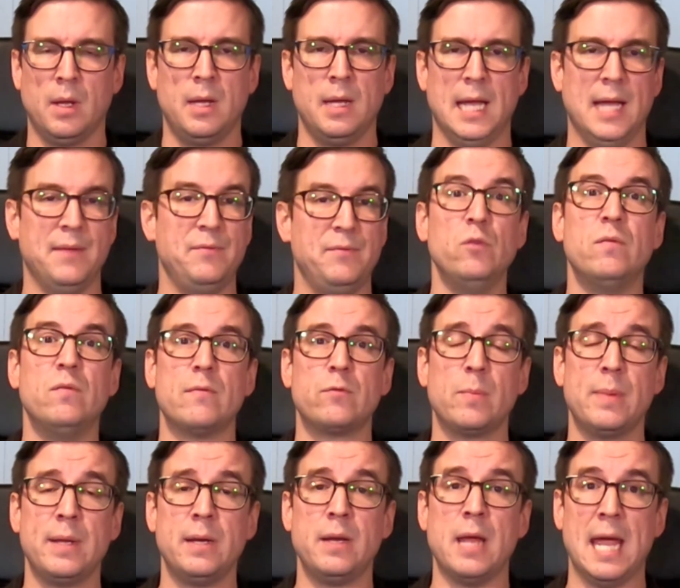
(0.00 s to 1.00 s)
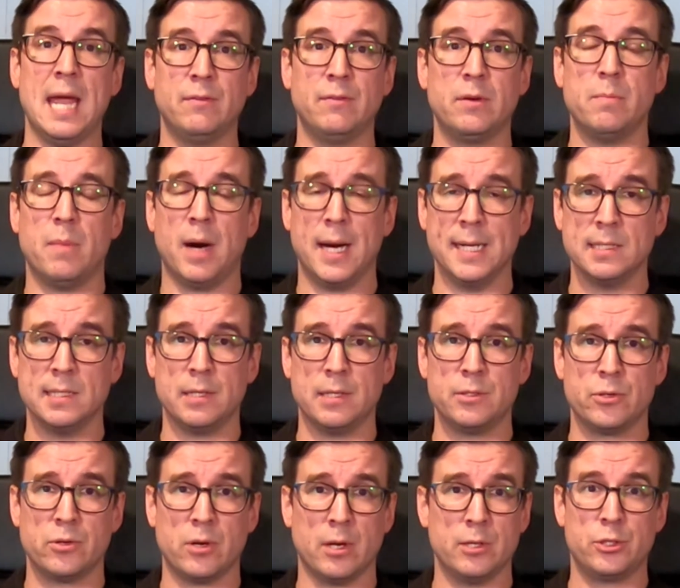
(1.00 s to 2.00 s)
If you've ever been Aven
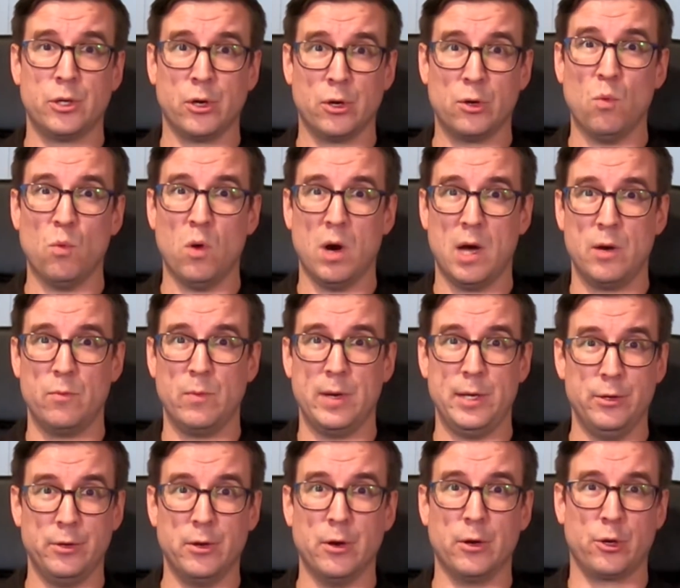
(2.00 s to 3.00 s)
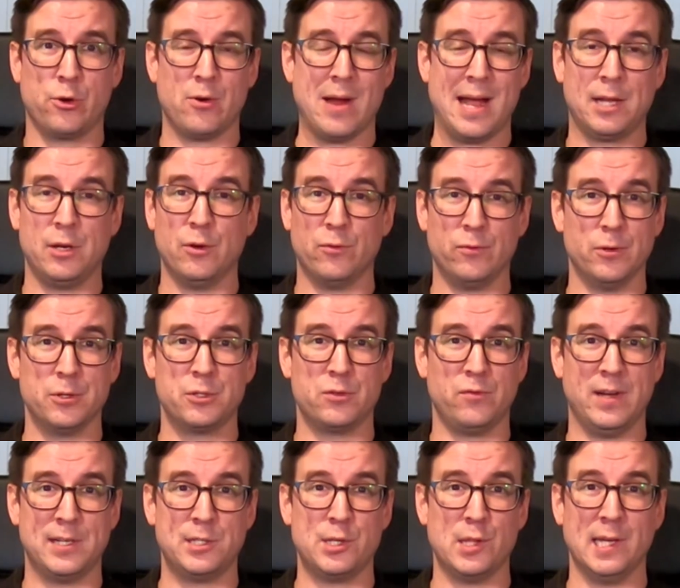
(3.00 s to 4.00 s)
Mind-Censored on turn 1 when you go to crack your first
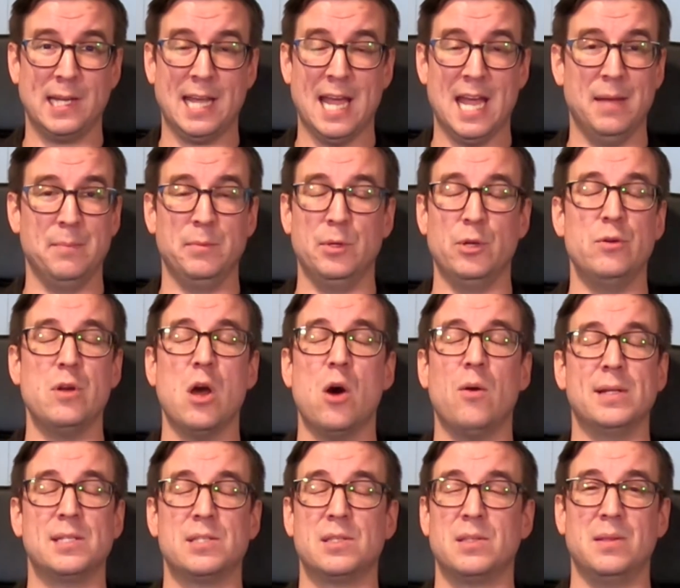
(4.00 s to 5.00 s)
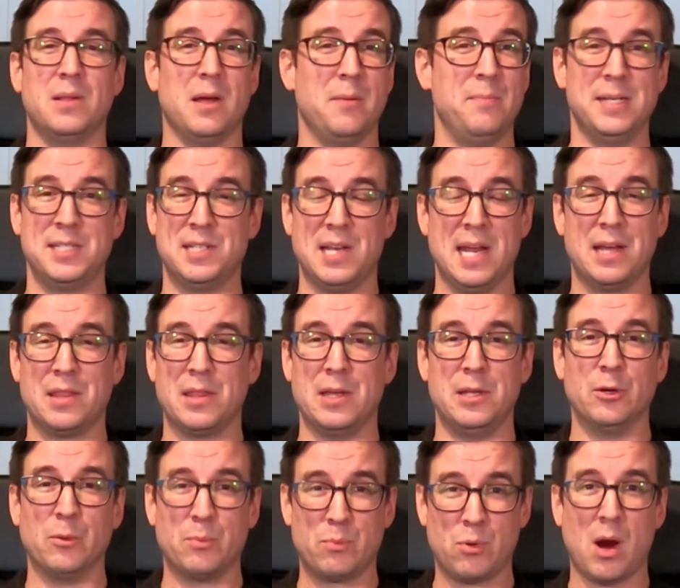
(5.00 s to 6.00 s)
fetch of the game, you know it's a mistake that
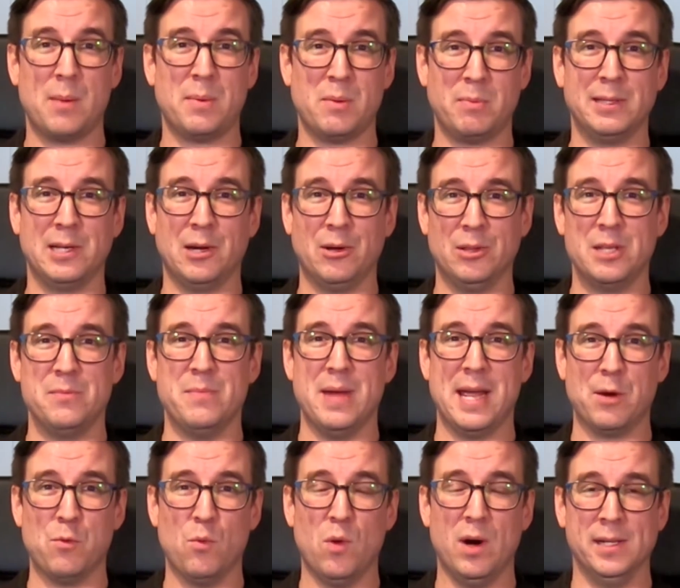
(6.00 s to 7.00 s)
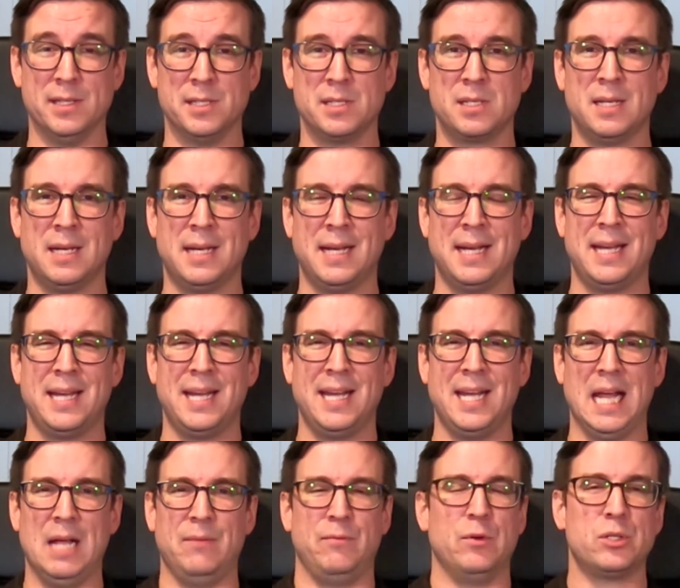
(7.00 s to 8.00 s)
you'll probably only make once.
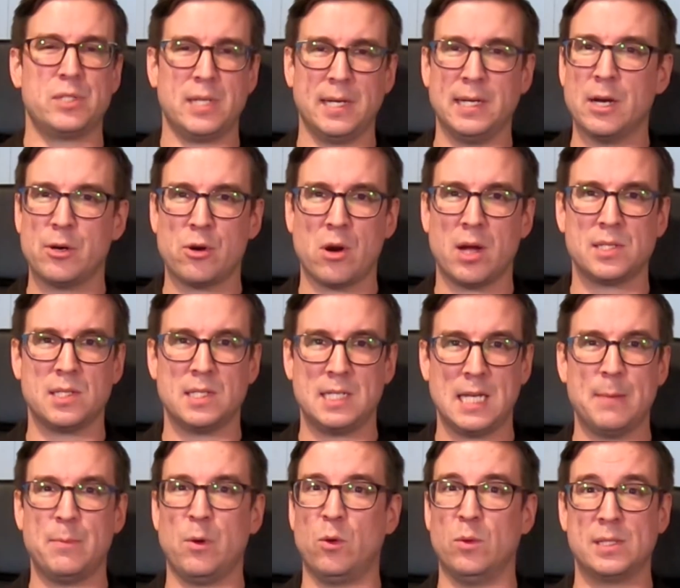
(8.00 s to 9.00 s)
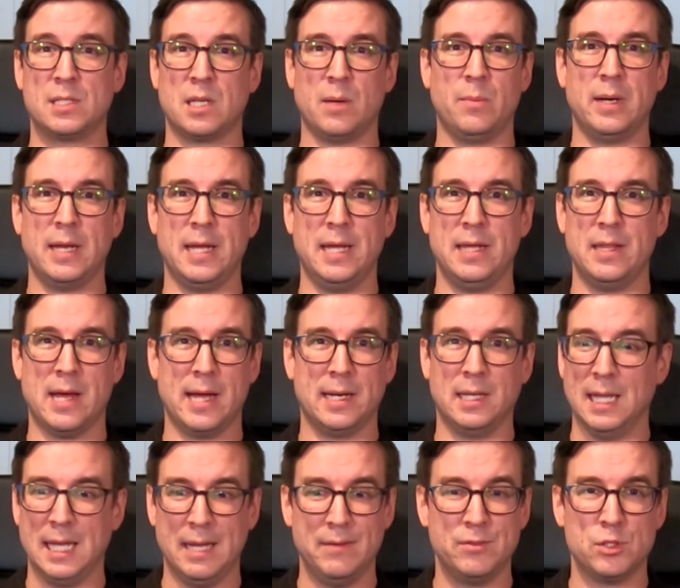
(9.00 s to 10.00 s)
If you're sitting across the table with somebody that
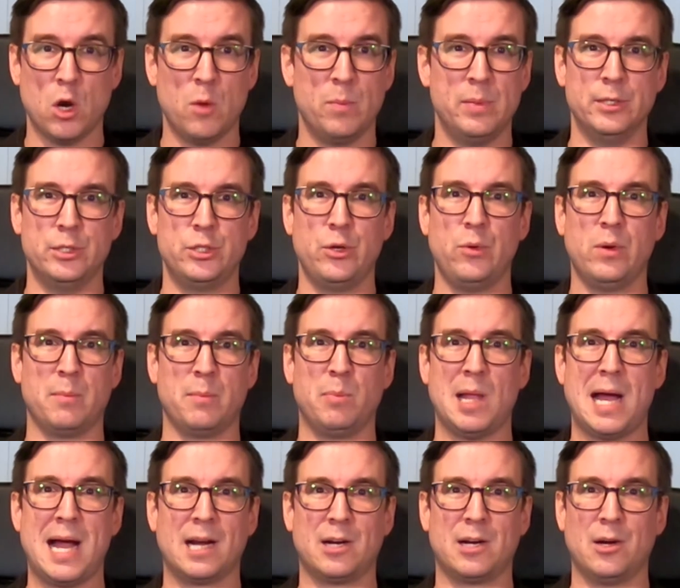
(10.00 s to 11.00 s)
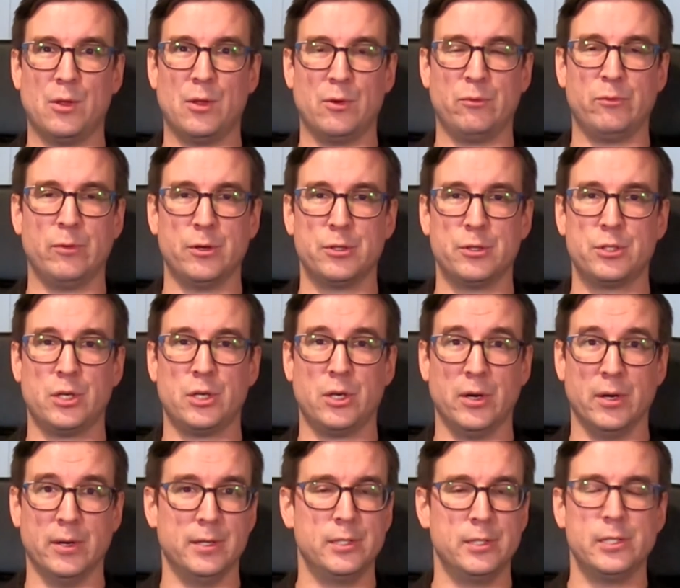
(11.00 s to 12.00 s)
leaves open 2 and a black on their first
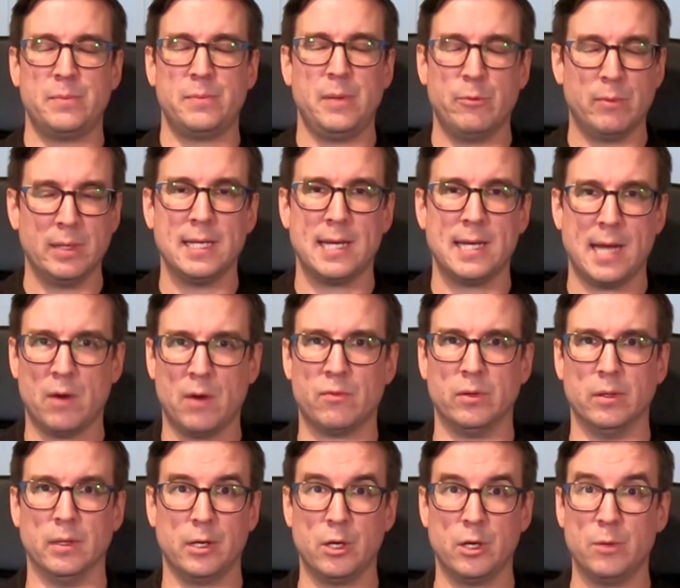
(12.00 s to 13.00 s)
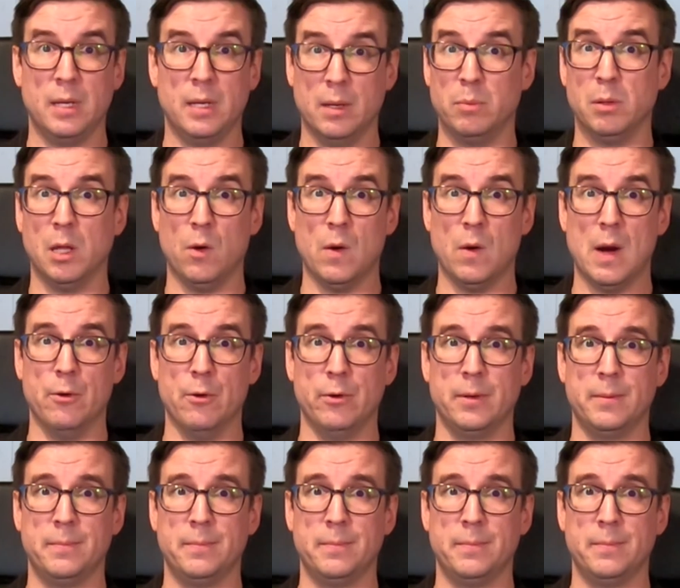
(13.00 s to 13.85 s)
turn, just be really careful. It could be a blowout.